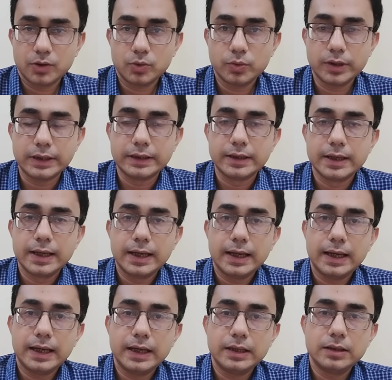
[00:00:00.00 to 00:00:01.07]
Okay.
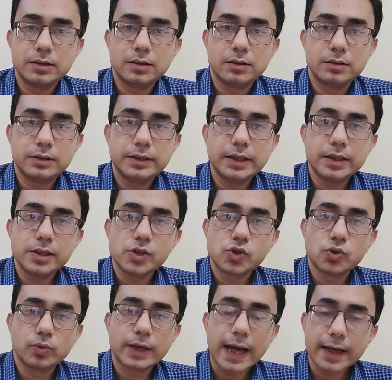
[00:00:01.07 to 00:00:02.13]
And there
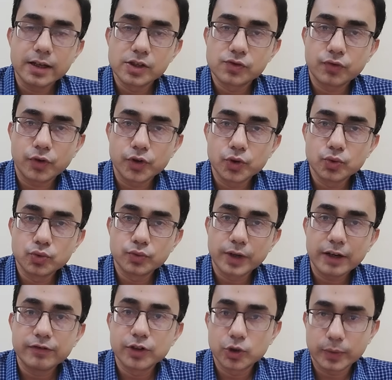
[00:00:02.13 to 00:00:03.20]
is no guidance for you to
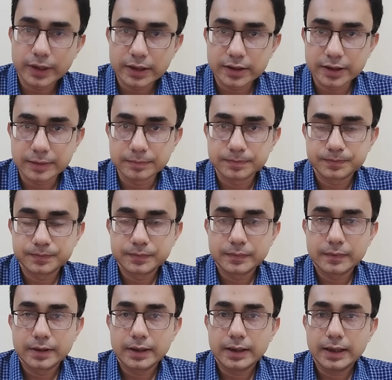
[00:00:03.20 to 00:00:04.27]
refer to anything,
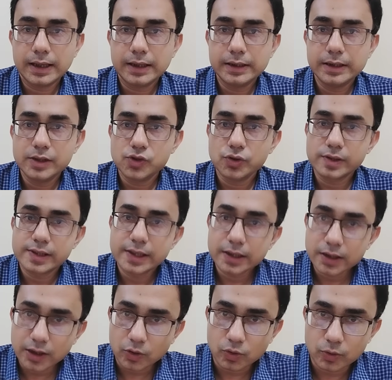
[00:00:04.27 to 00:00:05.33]
and he has not
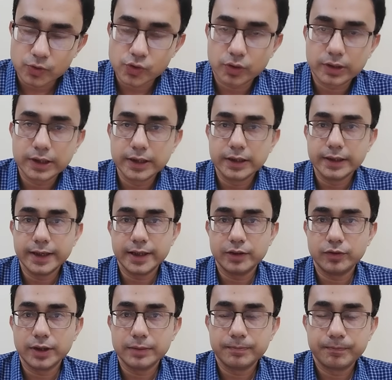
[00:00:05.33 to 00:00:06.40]
set it out also clearly
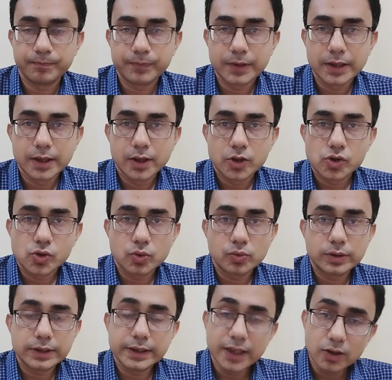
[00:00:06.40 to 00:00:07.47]
anywhere.
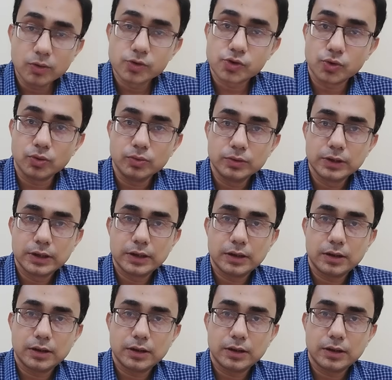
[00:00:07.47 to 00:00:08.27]
So then also